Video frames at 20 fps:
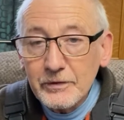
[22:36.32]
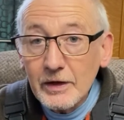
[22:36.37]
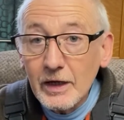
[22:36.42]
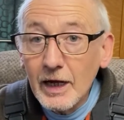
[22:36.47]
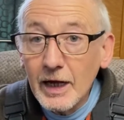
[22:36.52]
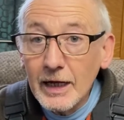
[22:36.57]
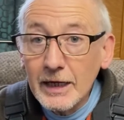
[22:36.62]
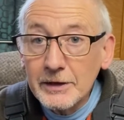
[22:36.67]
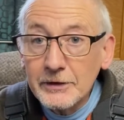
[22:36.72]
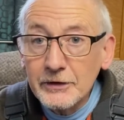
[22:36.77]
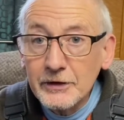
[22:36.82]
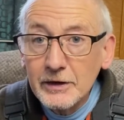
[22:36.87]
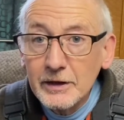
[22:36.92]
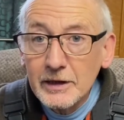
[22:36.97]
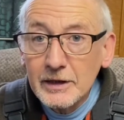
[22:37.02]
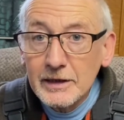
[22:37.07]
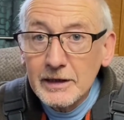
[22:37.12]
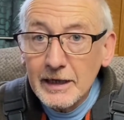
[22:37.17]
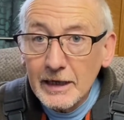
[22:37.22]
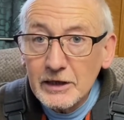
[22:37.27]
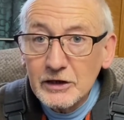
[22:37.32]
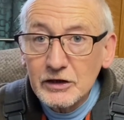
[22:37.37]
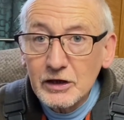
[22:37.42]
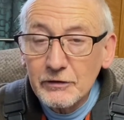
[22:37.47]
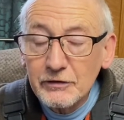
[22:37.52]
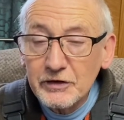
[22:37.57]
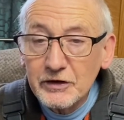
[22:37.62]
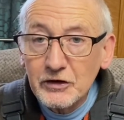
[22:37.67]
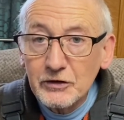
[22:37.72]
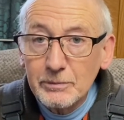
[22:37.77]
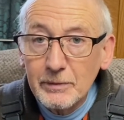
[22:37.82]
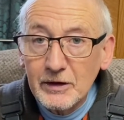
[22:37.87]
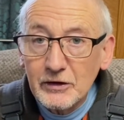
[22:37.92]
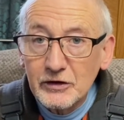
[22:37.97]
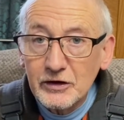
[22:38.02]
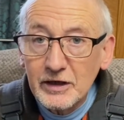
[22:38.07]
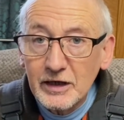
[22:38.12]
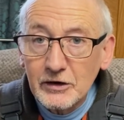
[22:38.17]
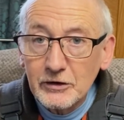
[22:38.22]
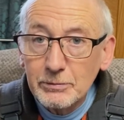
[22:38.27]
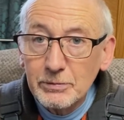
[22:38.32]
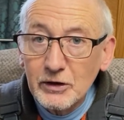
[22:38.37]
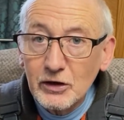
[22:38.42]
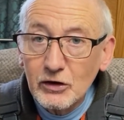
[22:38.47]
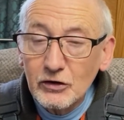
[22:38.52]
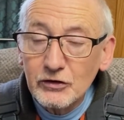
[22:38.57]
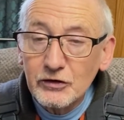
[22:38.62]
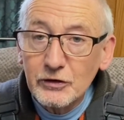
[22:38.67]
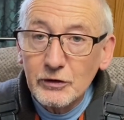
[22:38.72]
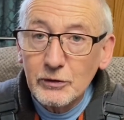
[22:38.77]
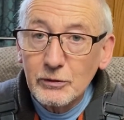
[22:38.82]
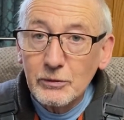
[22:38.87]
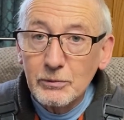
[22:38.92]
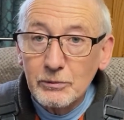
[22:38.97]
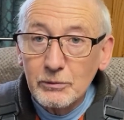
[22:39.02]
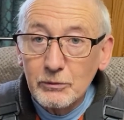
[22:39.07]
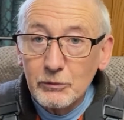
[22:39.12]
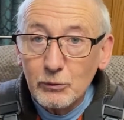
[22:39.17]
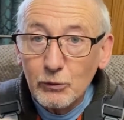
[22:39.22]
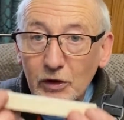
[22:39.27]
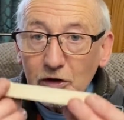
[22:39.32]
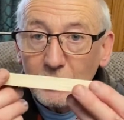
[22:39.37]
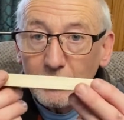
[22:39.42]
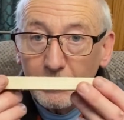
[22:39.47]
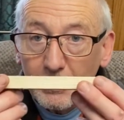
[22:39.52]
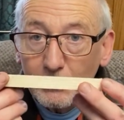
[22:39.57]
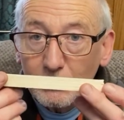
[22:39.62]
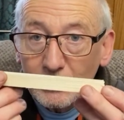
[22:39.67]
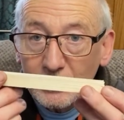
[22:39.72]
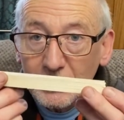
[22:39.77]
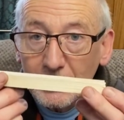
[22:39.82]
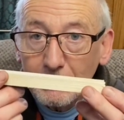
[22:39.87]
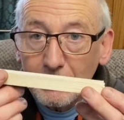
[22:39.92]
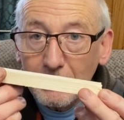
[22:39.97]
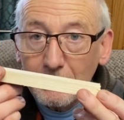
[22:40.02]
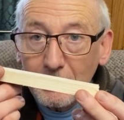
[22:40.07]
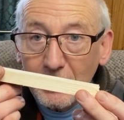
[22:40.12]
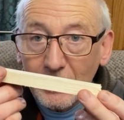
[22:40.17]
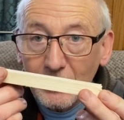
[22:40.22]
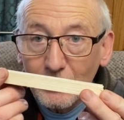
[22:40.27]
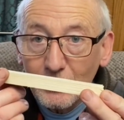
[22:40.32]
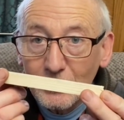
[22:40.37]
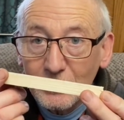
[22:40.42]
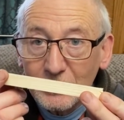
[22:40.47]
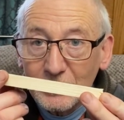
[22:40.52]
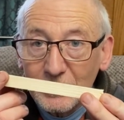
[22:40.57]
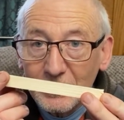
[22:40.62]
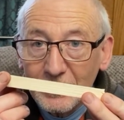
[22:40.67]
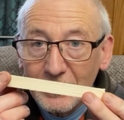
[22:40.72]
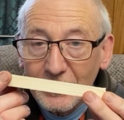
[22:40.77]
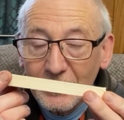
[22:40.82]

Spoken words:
And get yourself an inspection hatch, because when your boat's tipping backwards,